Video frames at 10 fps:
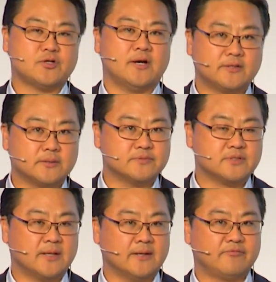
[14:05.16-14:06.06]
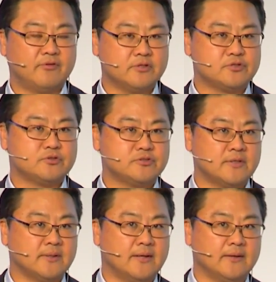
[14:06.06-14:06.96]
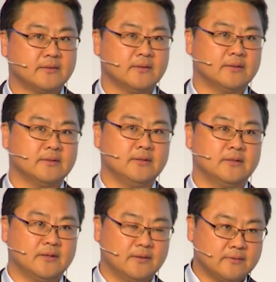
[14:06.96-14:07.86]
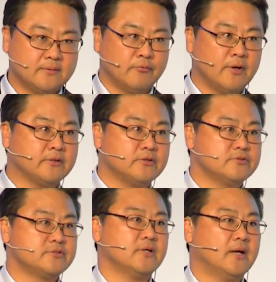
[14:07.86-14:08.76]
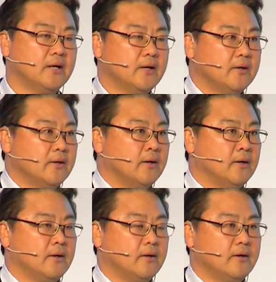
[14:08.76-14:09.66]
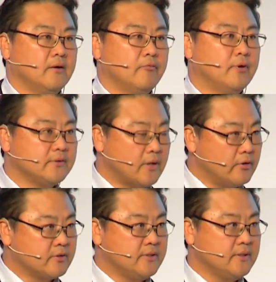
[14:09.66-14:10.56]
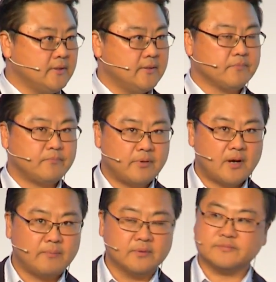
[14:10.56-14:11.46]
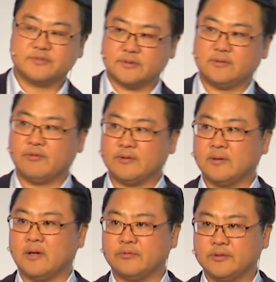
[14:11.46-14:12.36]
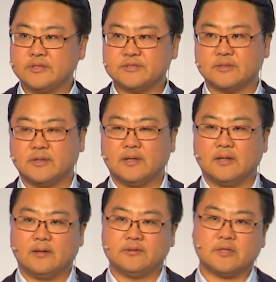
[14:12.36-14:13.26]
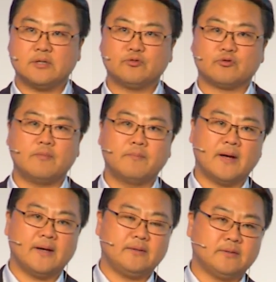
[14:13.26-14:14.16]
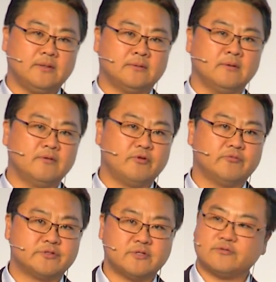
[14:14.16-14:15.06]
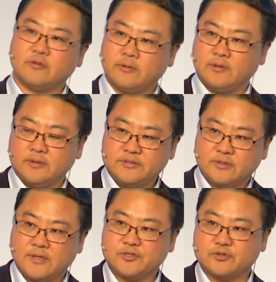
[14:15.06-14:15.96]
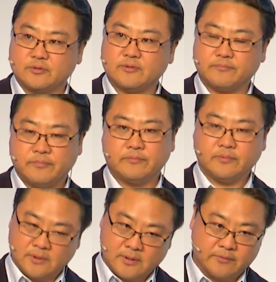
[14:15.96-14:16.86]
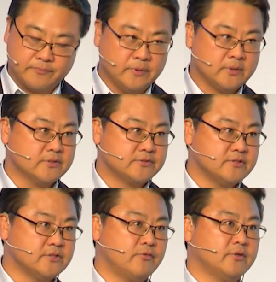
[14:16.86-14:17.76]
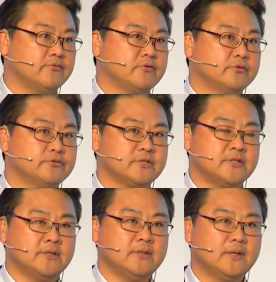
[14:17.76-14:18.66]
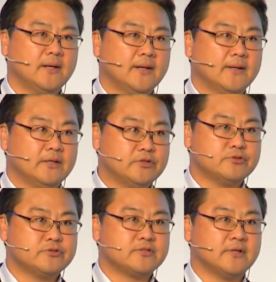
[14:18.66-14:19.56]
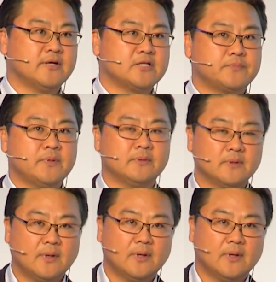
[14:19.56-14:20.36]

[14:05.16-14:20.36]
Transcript: items like furniture and like the white goods. What our key problems right now is how to combine the delivery with the installation, because this is one of those key issues that has been